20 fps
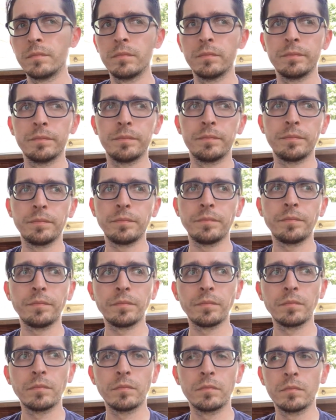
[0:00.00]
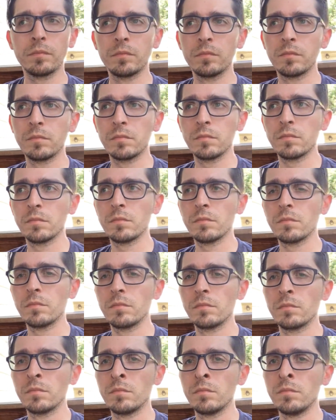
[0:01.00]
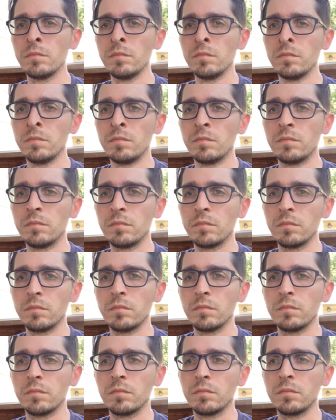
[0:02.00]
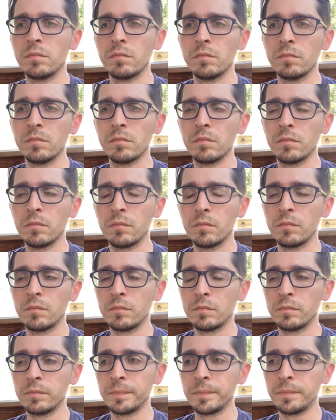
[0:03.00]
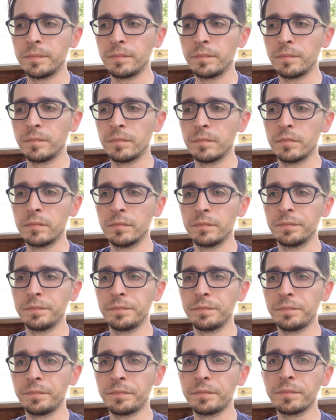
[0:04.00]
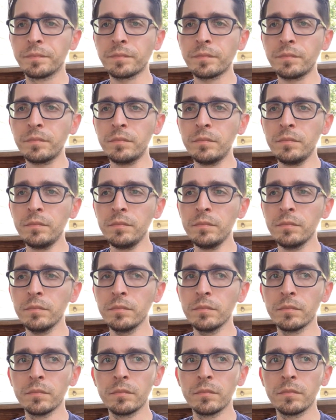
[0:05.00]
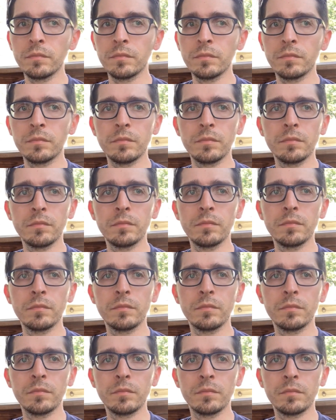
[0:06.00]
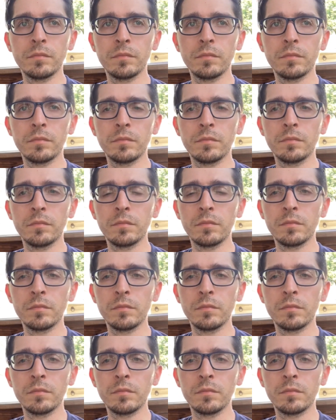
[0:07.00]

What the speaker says: [no speech]